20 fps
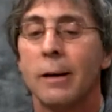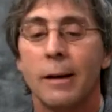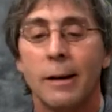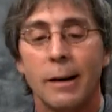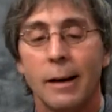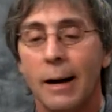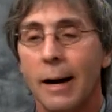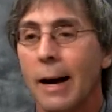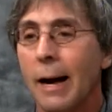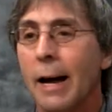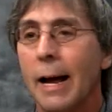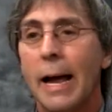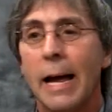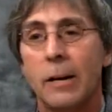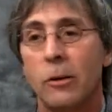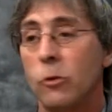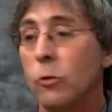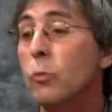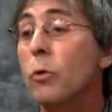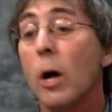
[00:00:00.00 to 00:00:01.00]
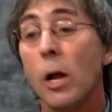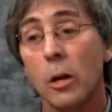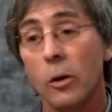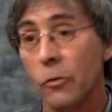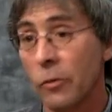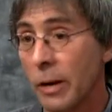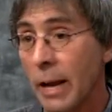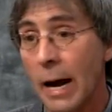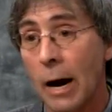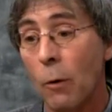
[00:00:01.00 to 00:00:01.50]
at $2
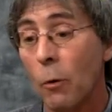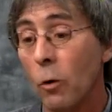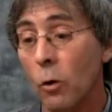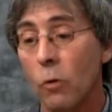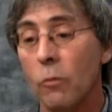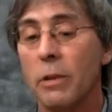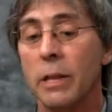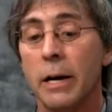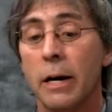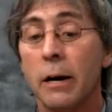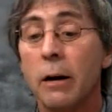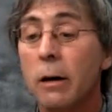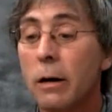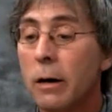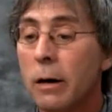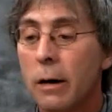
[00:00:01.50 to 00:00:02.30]
an hour over there.